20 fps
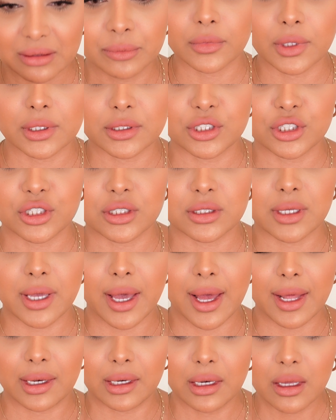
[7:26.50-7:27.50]
Let's just
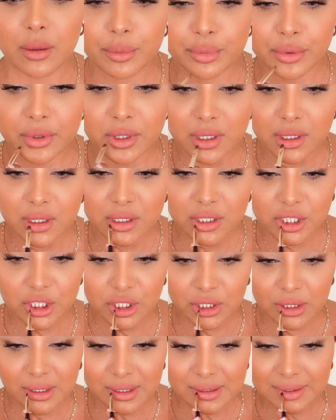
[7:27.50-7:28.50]
get a lip
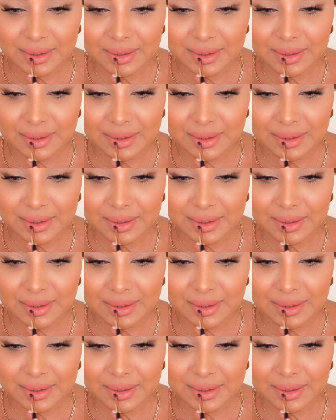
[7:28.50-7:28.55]
brush.